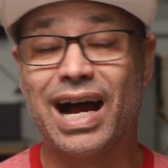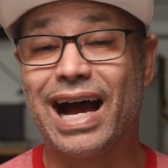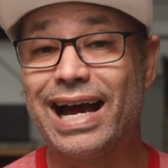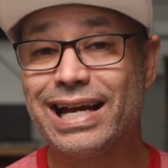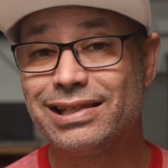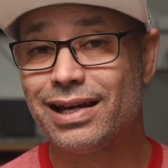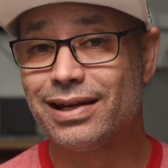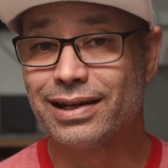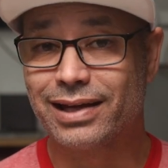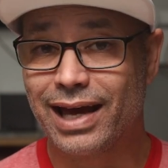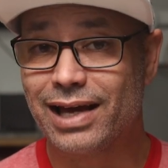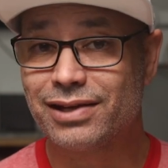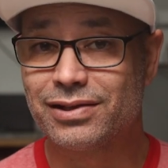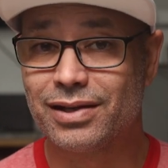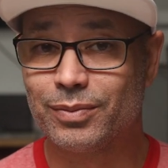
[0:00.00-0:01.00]
I tend to
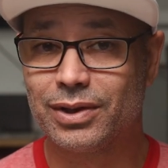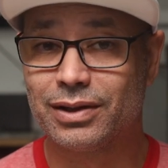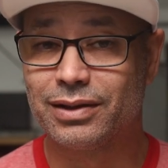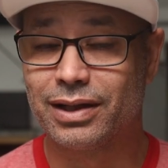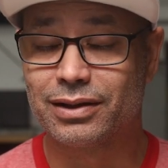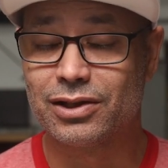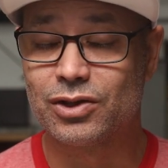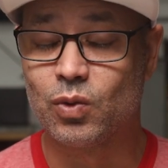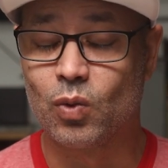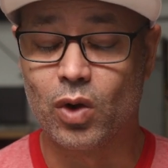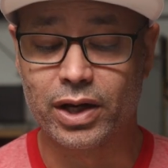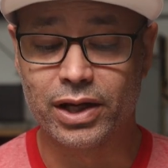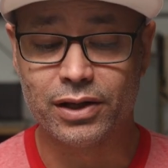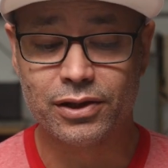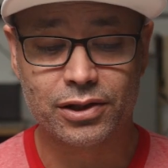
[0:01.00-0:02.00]
cast something like this
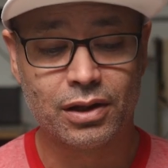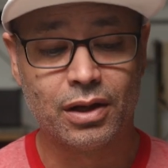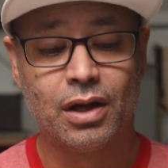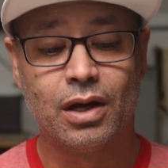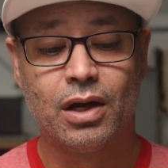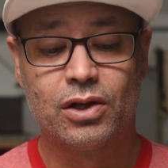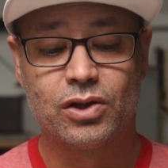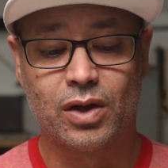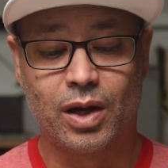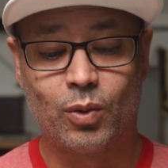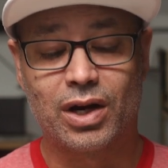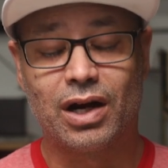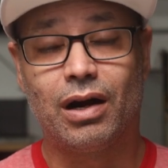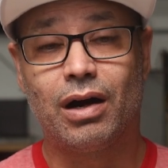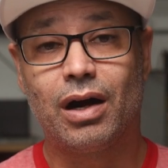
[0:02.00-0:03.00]
1 inch, so I
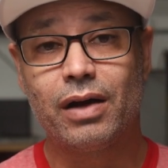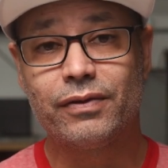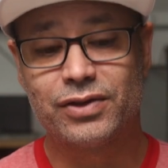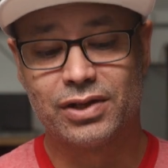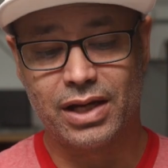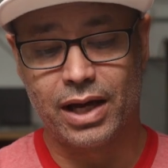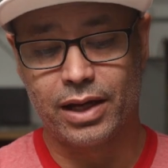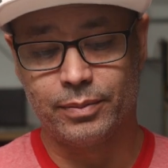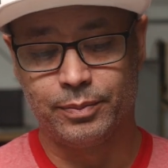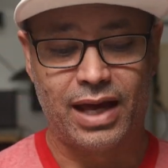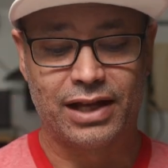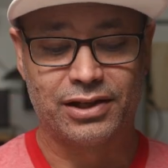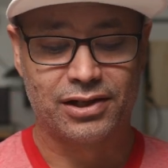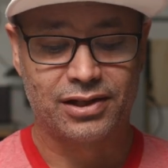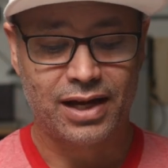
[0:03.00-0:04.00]
wanna offset
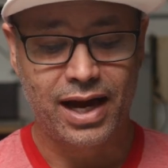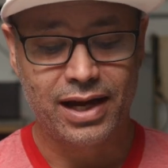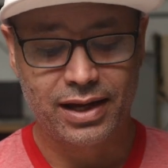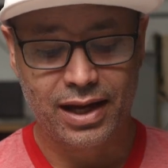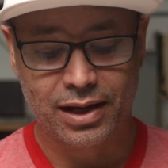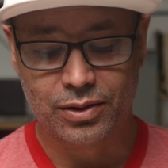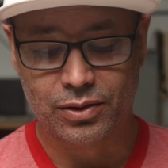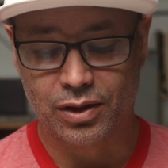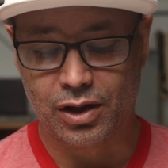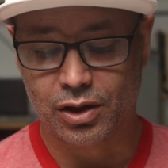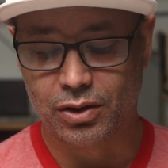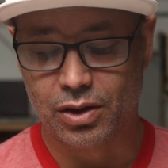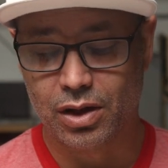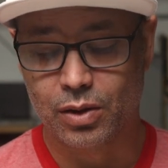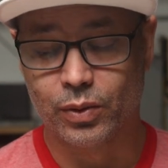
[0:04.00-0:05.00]
that side angle
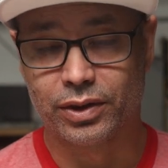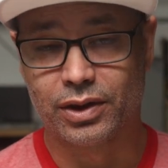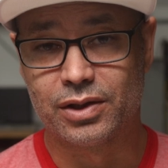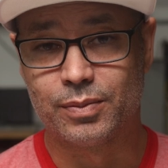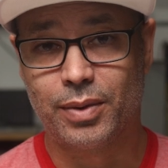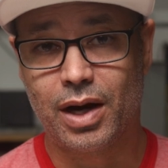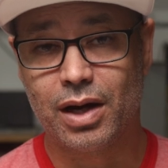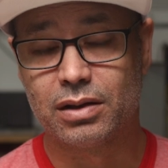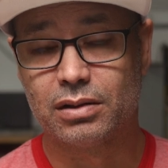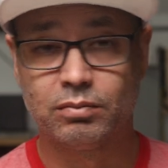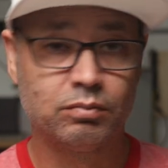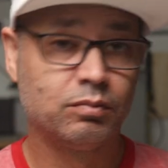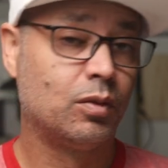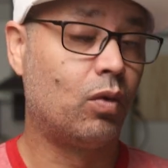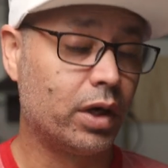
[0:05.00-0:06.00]
along with this
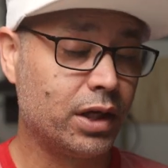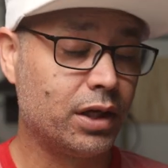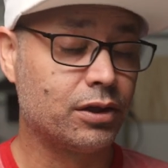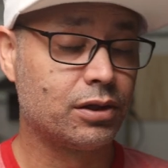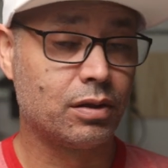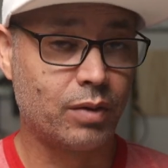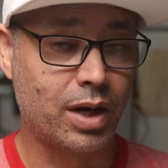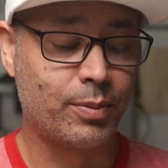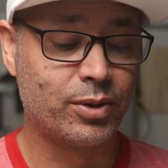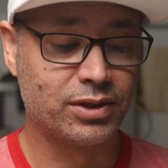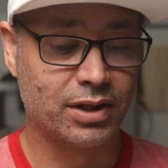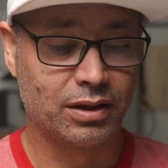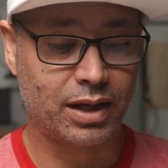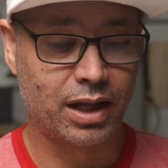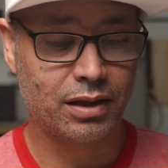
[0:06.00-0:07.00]
bottom 1 inch to
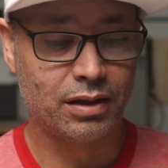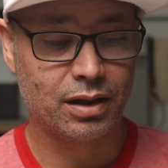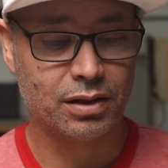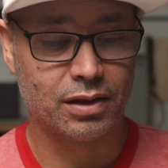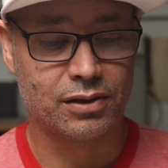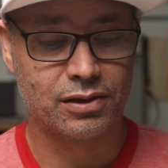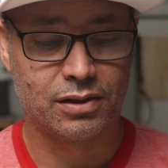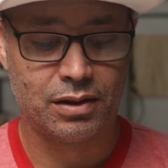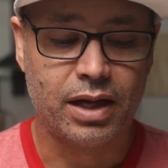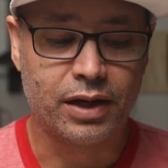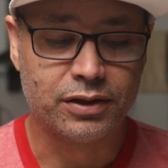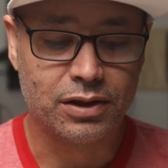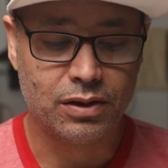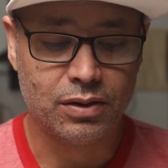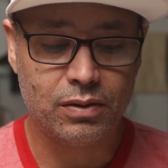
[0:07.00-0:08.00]
represent that thickness.
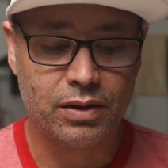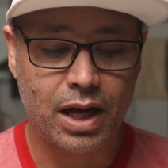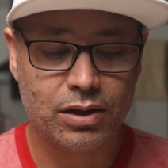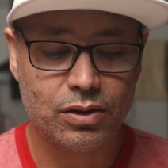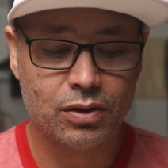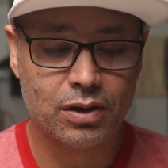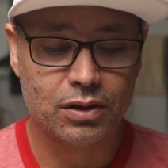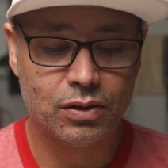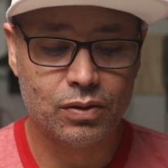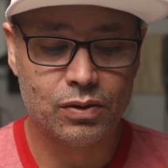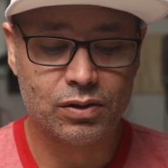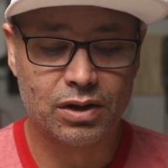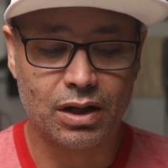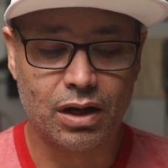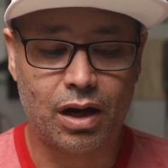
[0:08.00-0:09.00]
Now to do that, you can
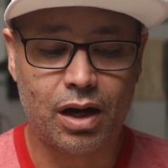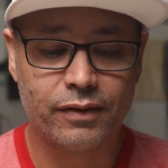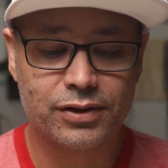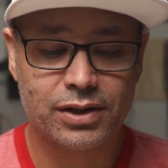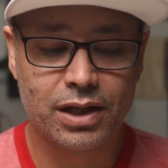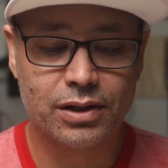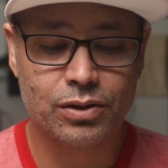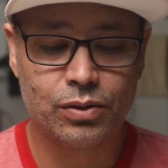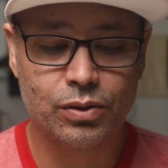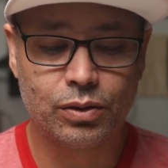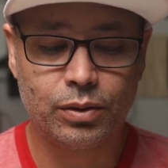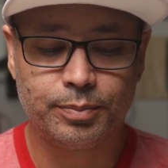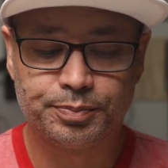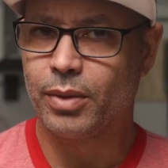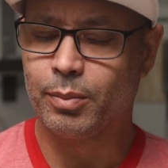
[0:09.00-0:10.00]
use the offset
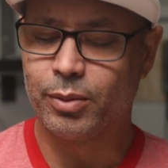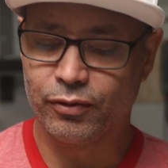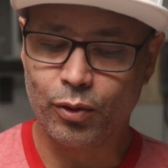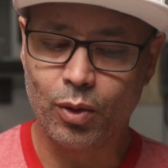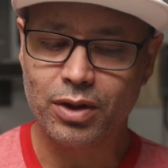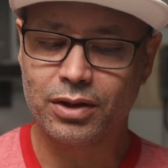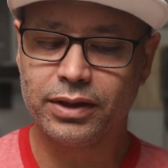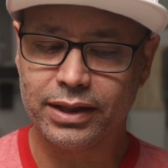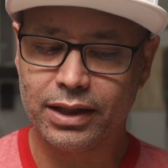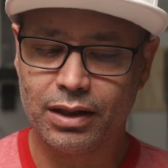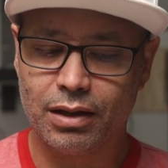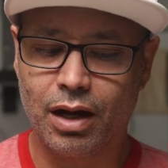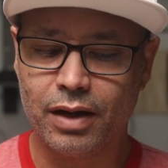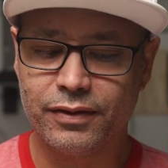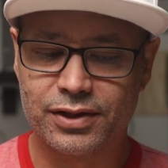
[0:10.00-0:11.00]
tool, but before
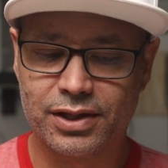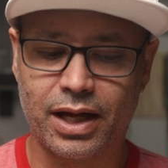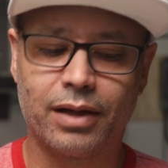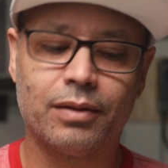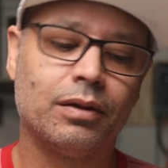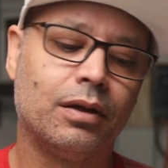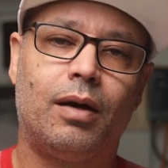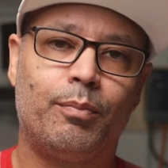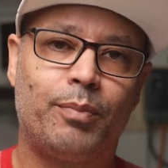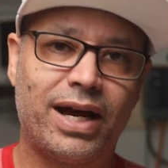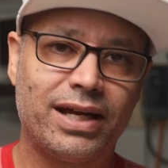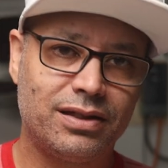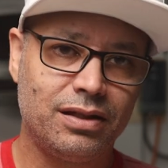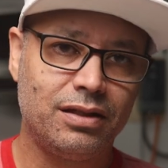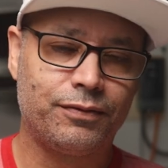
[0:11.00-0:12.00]
clicking offset,
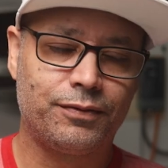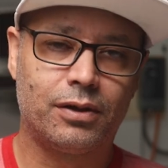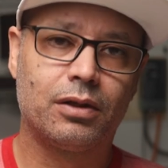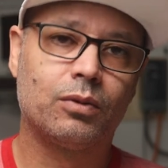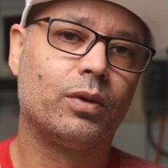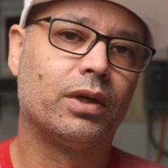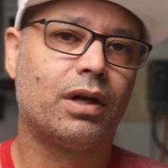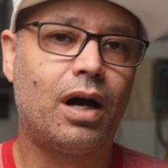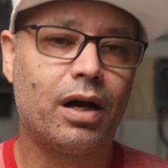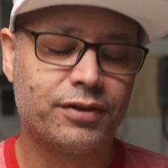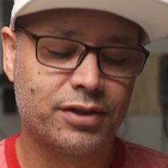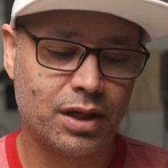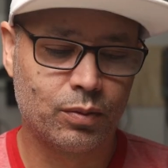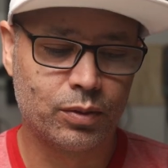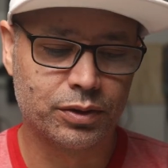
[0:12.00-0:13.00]
by default, what
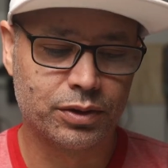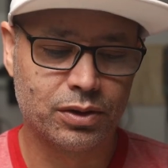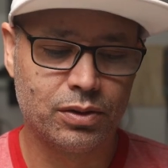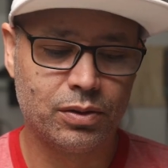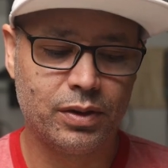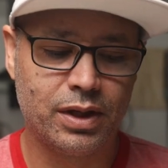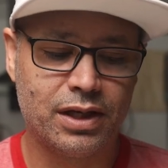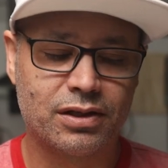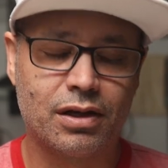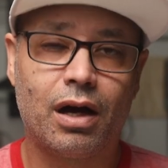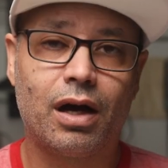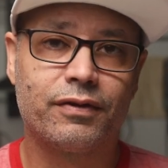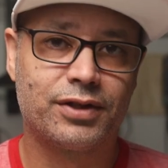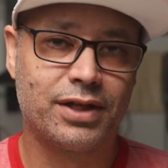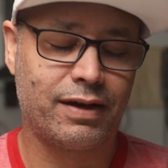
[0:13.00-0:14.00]
offset will do is
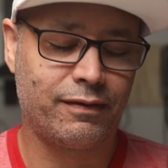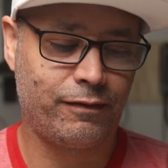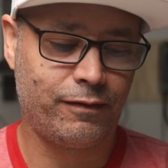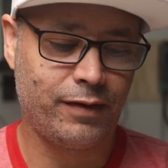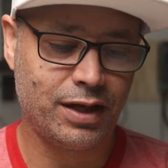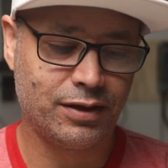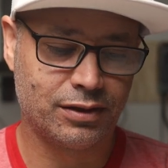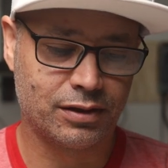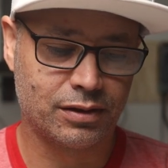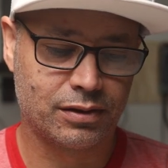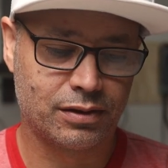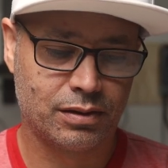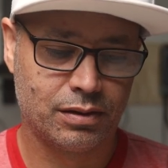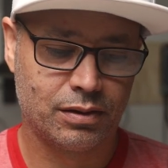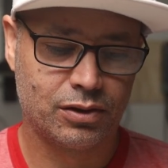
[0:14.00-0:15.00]
offset
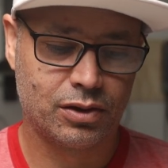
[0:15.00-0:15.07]
faces.